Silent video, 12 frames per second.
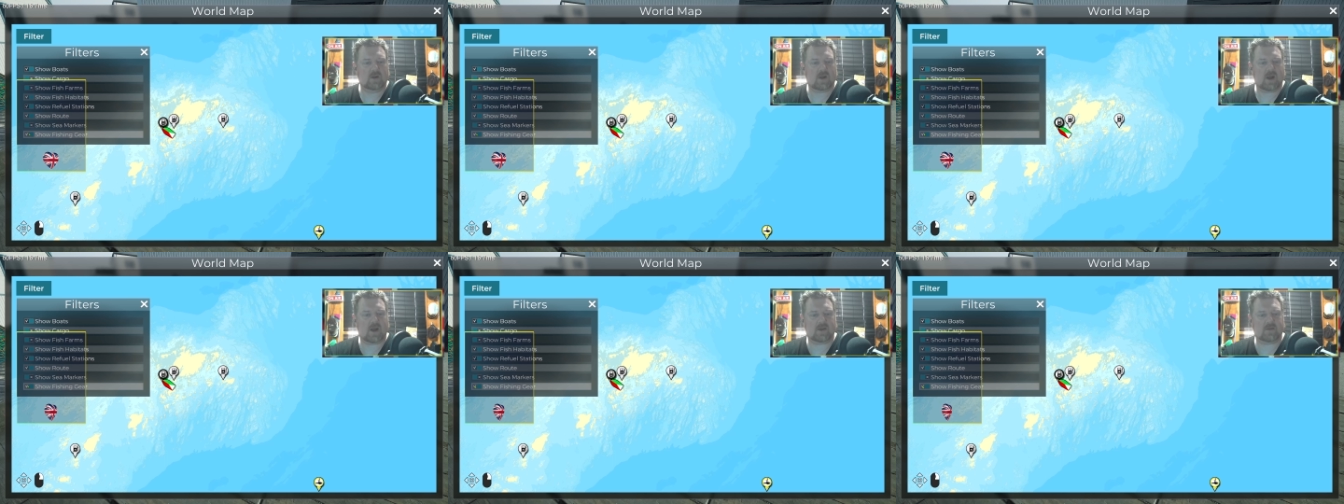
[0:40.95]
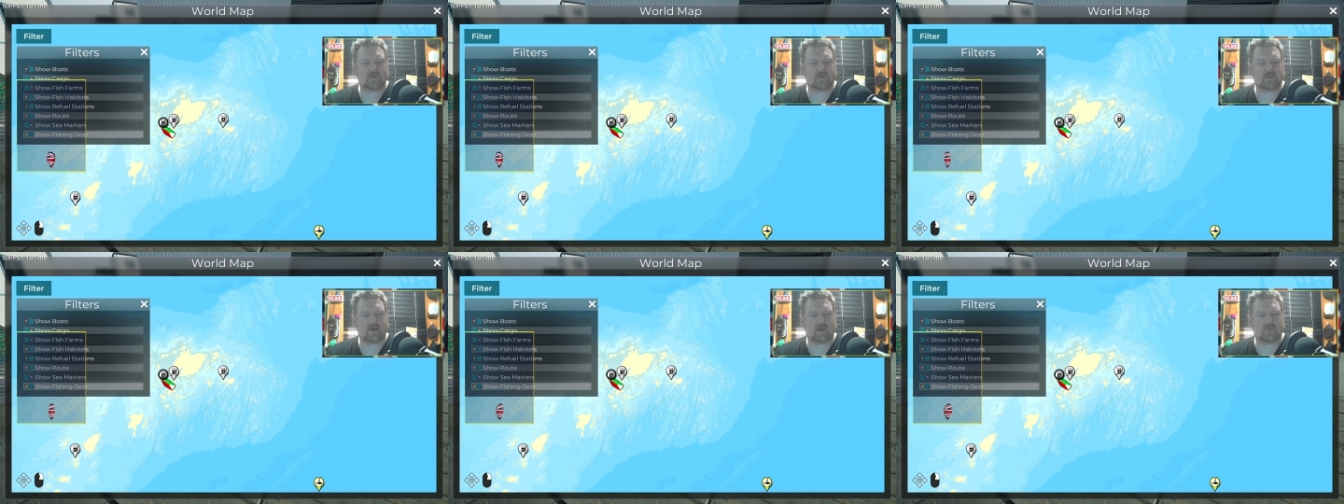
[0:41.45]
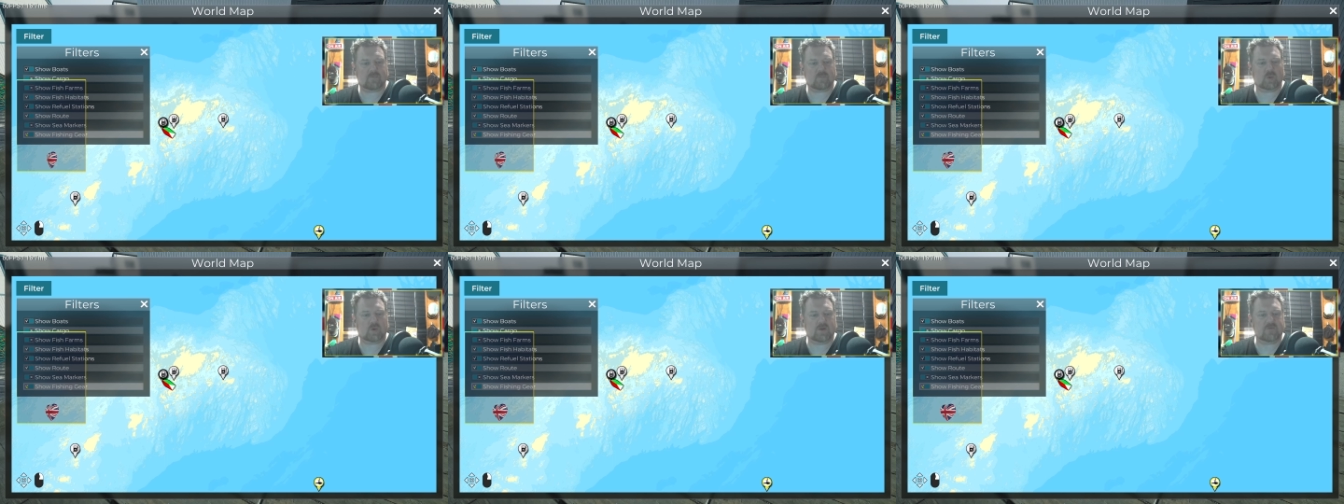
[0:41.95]
and um, we'll
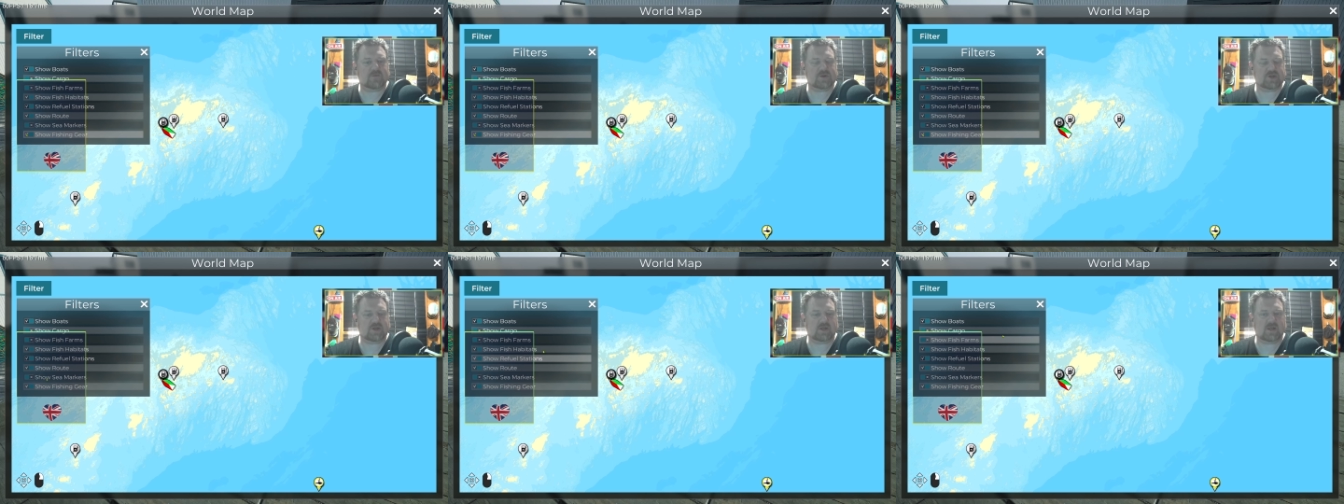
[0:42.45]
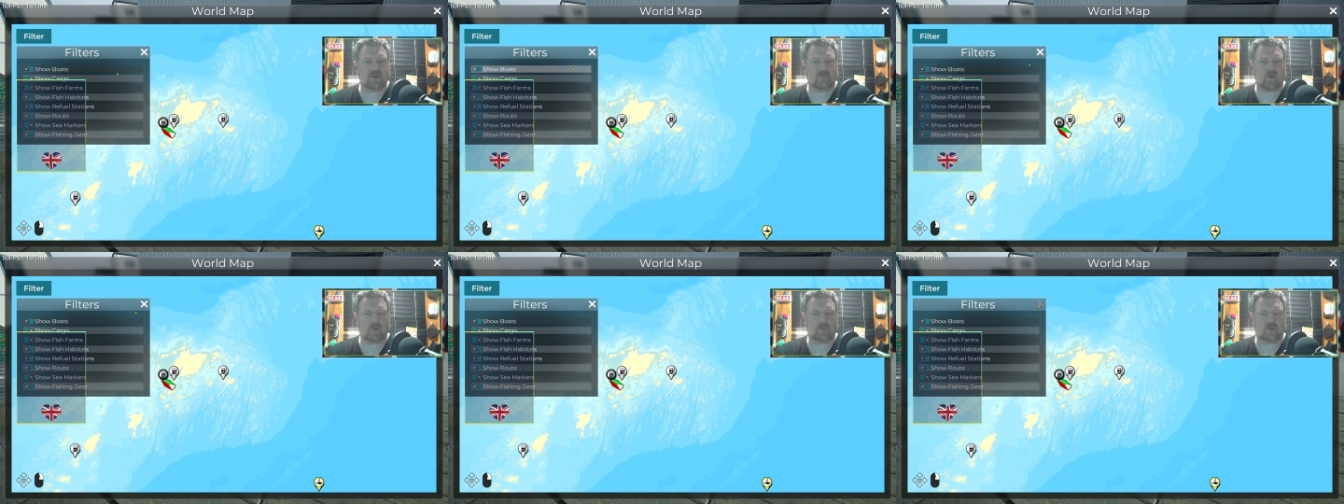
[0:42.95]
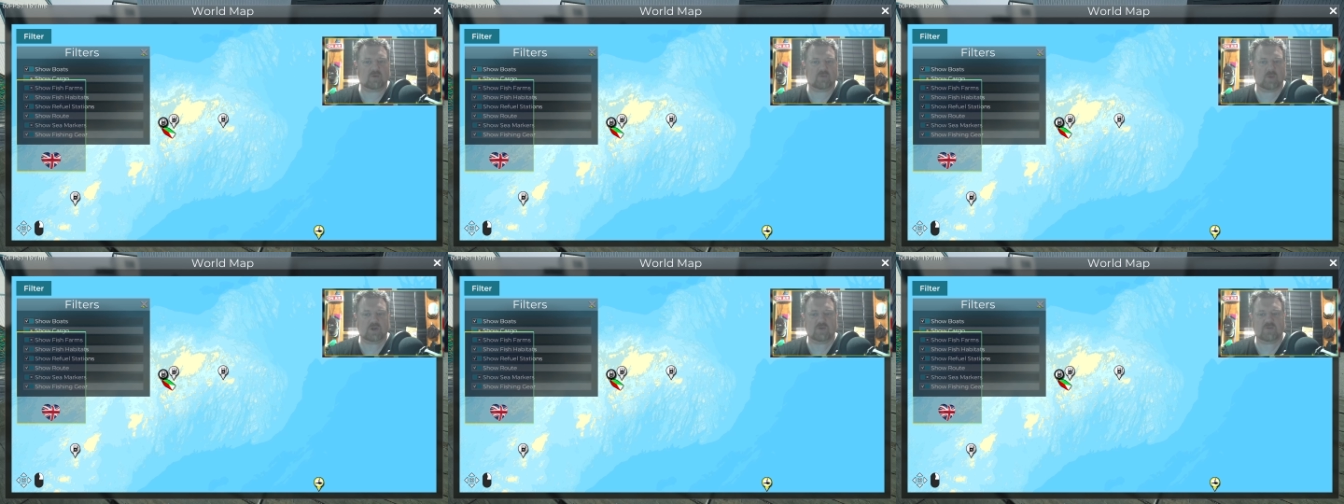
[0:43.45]
leave fishing gear on because when
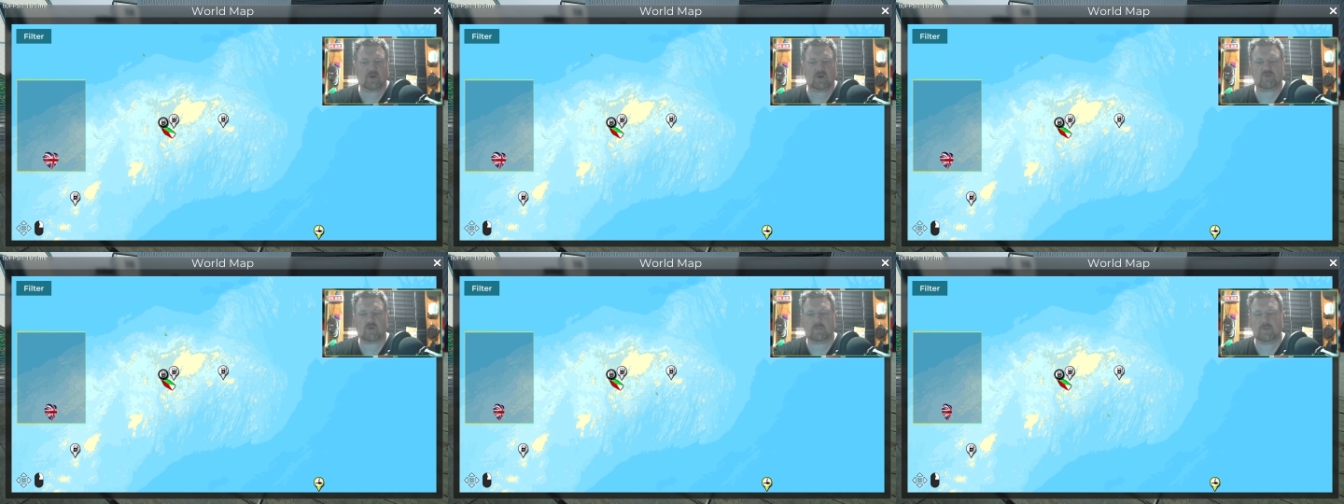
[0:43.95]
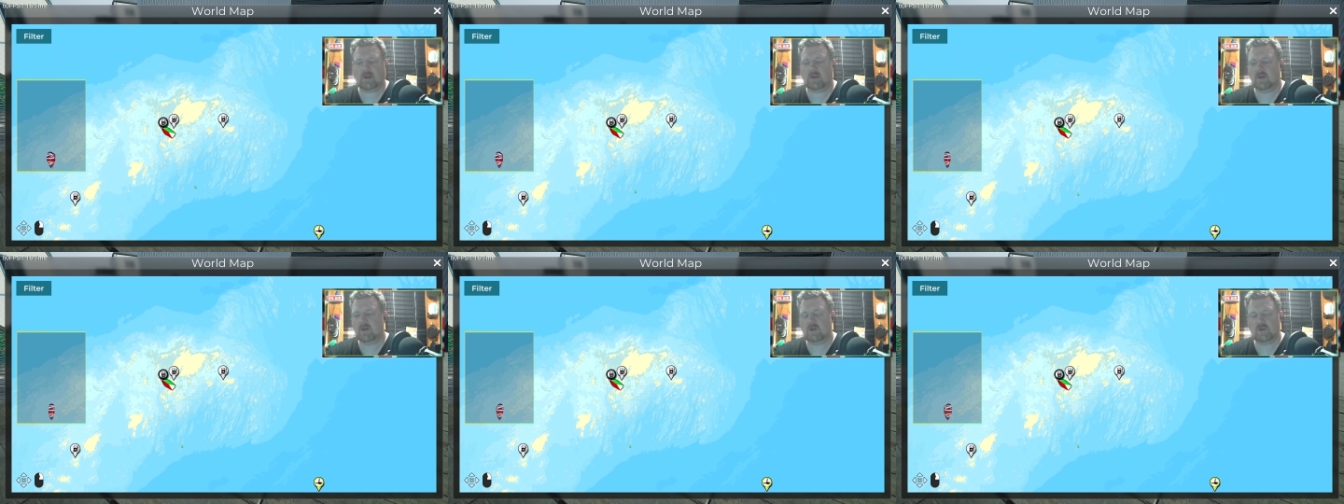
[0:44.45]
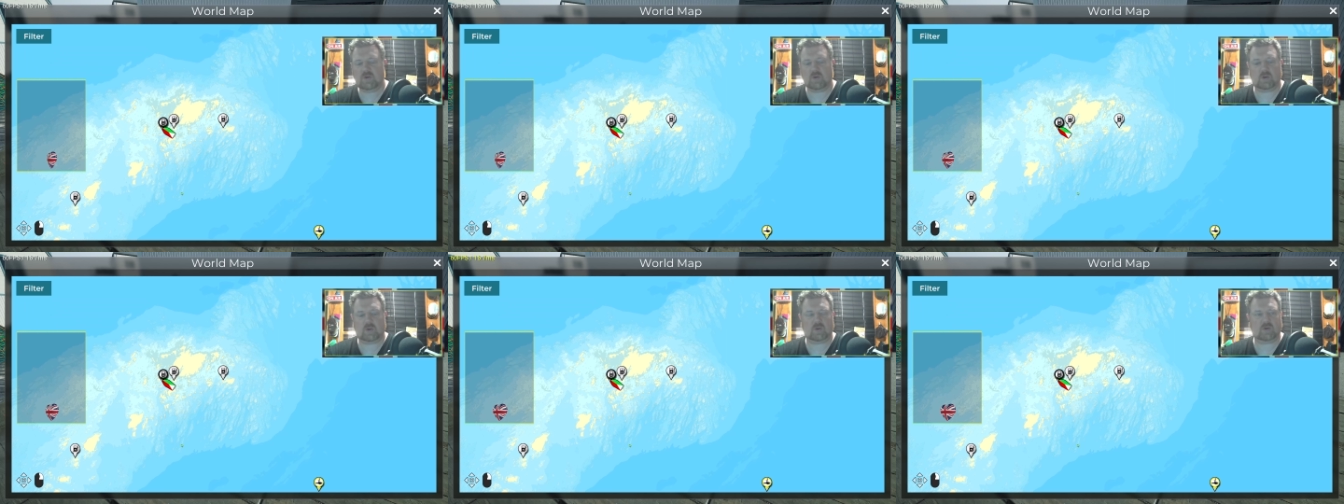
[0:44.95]
you start dropping your
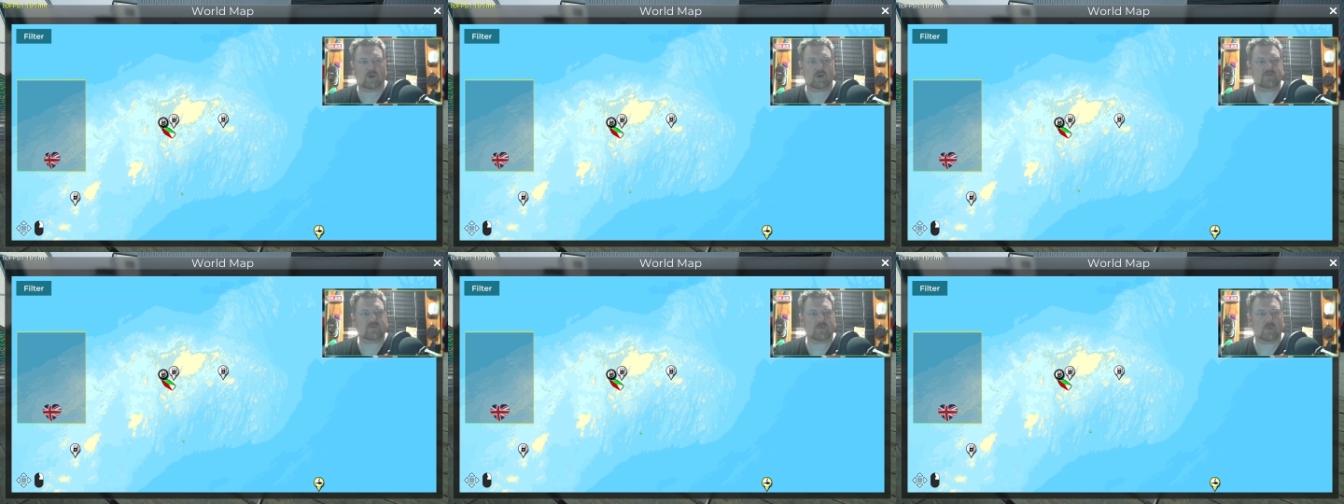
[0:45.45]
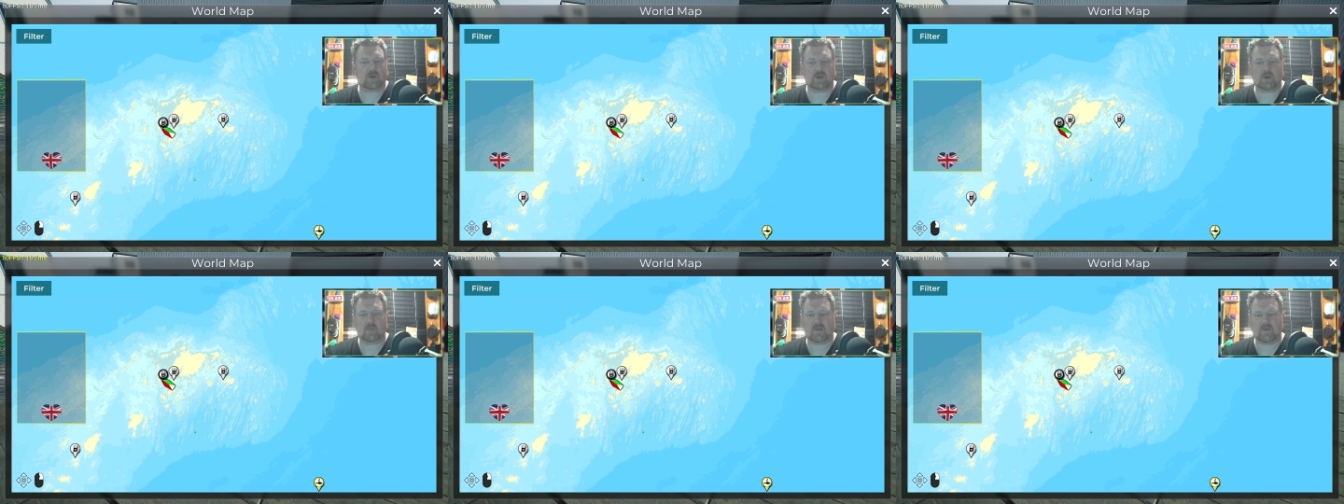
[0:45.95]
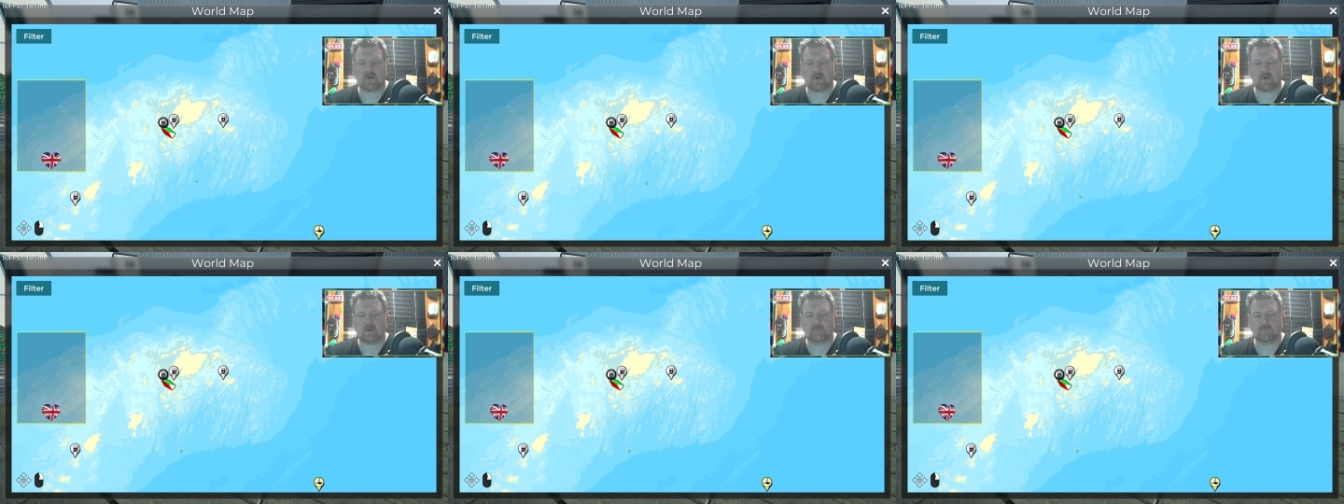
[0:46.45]
long lines you want to know where they are.